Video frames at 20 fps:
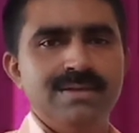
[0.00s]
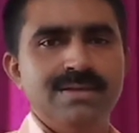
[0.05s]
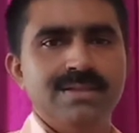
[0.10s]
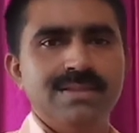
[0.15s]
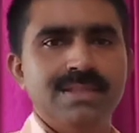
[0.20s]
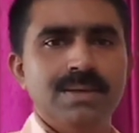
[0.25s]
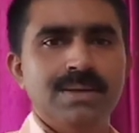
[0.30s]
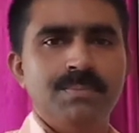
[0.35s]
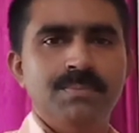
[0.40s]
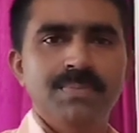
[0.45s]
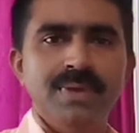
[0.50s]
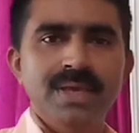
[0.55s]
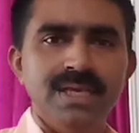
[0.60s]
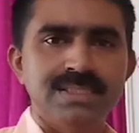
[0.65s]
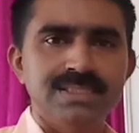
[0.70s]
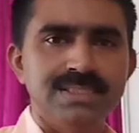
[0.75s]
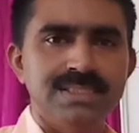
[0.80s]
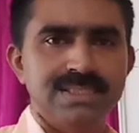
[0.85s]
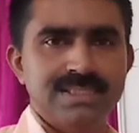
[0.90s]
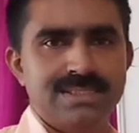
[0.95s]
the
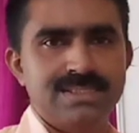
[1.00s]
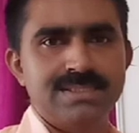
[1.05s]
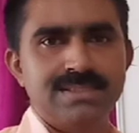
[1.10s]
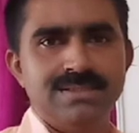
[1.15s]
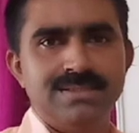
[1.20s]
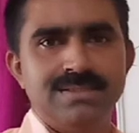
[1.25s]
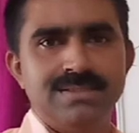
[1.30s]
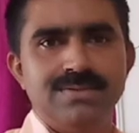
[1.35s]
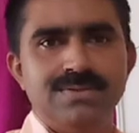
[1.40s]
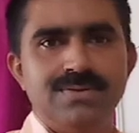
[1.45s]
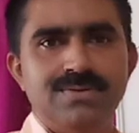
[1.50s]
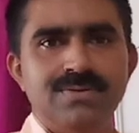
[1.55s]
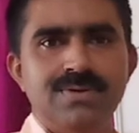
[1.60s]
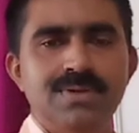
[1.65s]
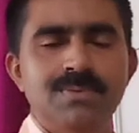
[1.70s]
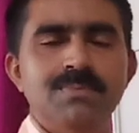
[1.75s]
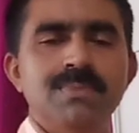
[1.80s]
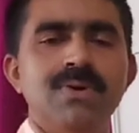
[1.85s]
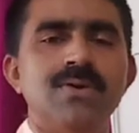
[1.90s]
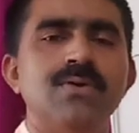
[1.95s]
basic,
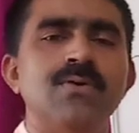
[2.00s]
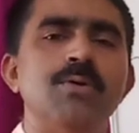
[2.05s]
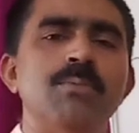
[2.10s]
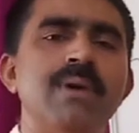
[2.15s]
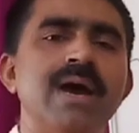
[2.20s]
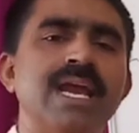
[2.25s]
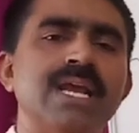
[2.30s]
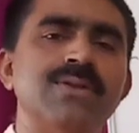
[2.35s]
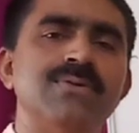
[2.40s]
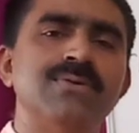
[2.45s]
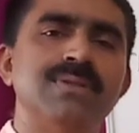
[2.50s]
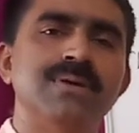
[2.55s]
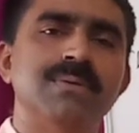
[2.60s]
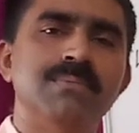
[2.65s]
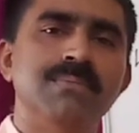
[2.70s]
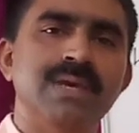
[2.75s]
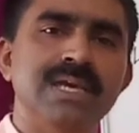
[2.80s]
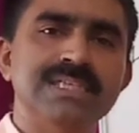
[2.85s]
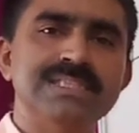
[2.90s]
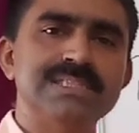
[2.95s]
we'll go back to the
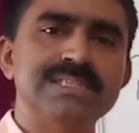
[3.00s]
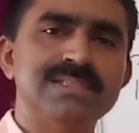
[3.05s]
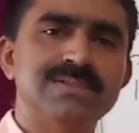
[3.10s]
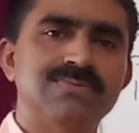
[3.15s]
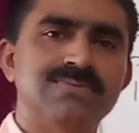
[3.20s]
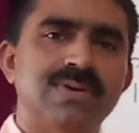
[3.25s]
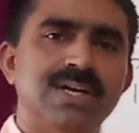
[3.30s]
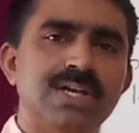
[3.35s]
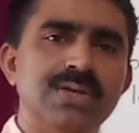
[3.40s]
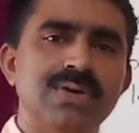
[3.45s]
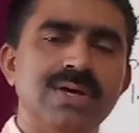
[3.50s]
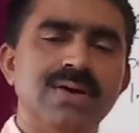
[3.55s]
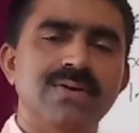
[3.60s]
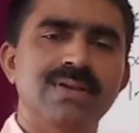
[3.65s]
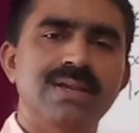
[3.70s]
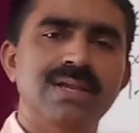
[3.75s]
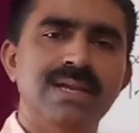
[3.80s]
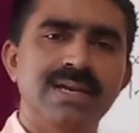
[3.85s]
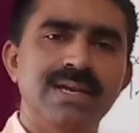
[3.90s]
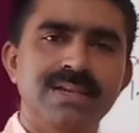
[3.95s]
basics, what you have
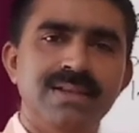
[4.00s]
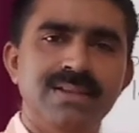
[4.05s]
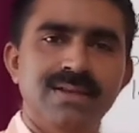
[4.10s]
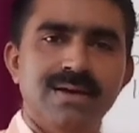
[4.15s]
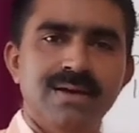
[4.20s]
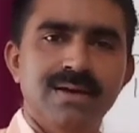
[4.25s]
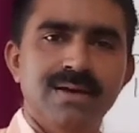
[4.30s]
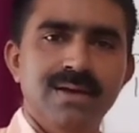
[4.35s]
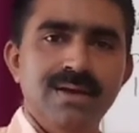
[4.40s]
learned in the